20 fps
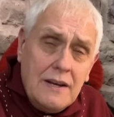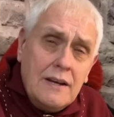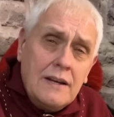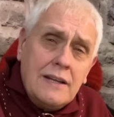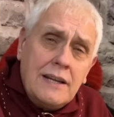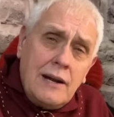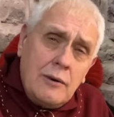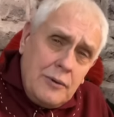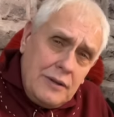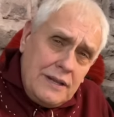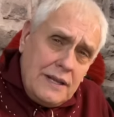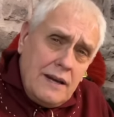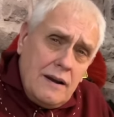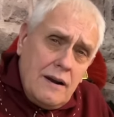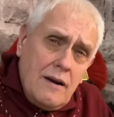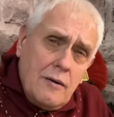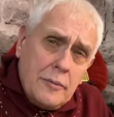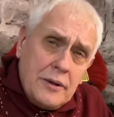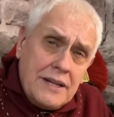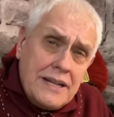Now, with the
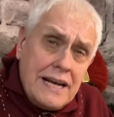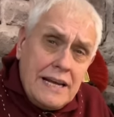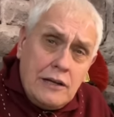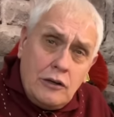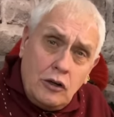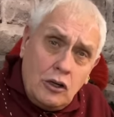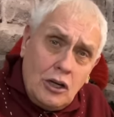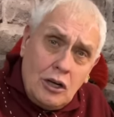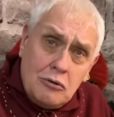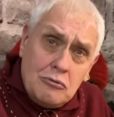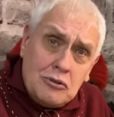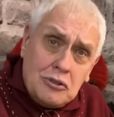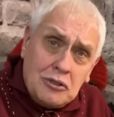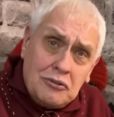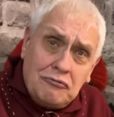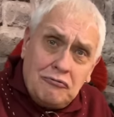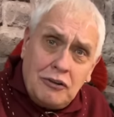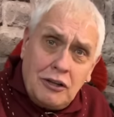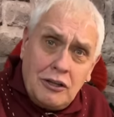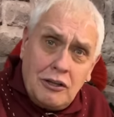army, they could go to the
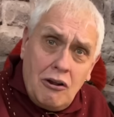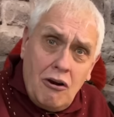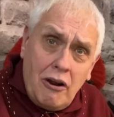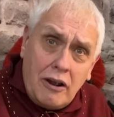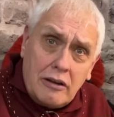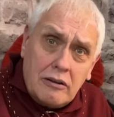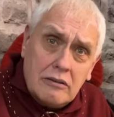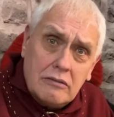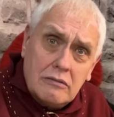front line